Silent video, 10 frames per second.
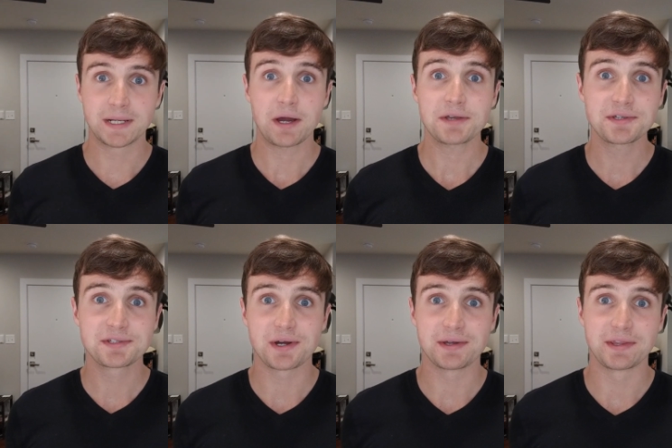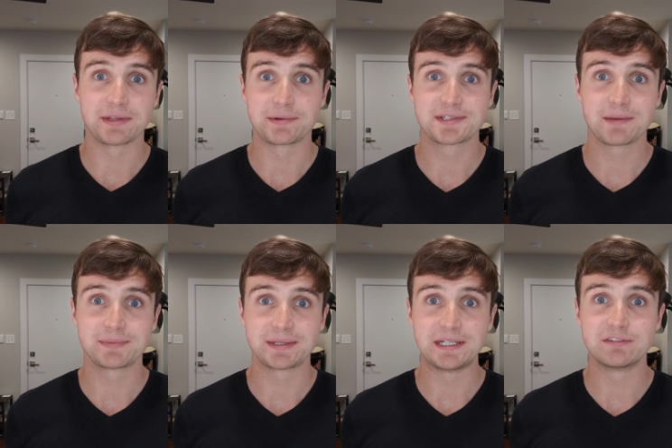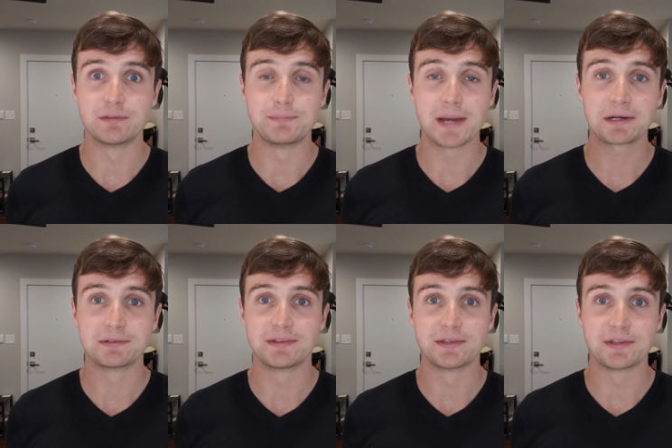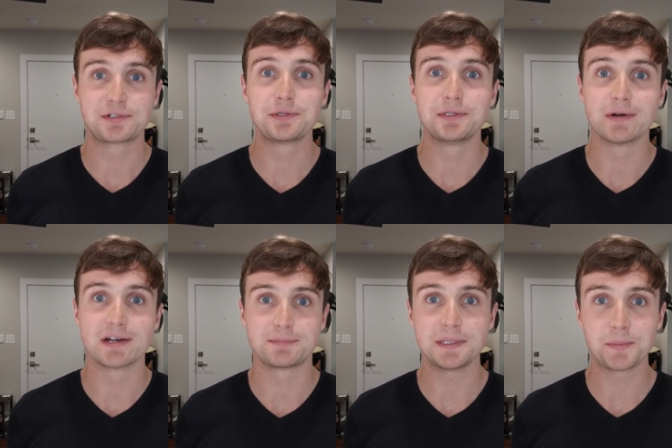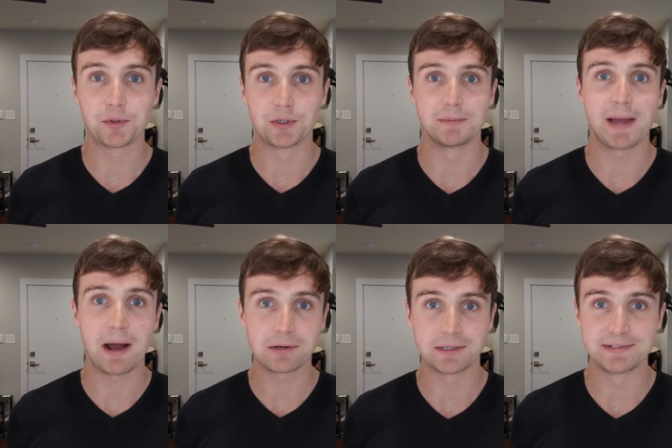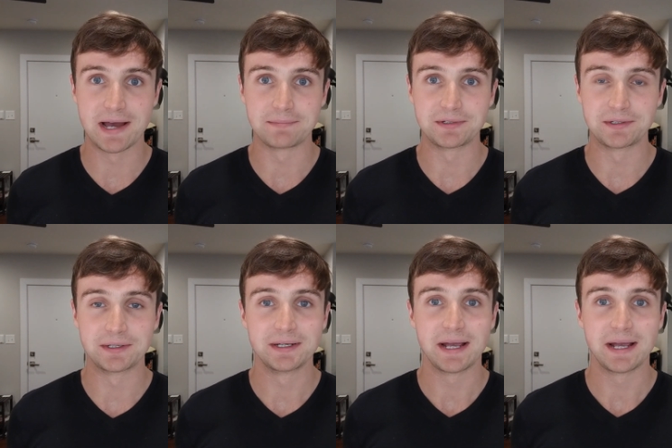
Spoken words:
But I also saw that there was something even better than the 2 USB port power adapter,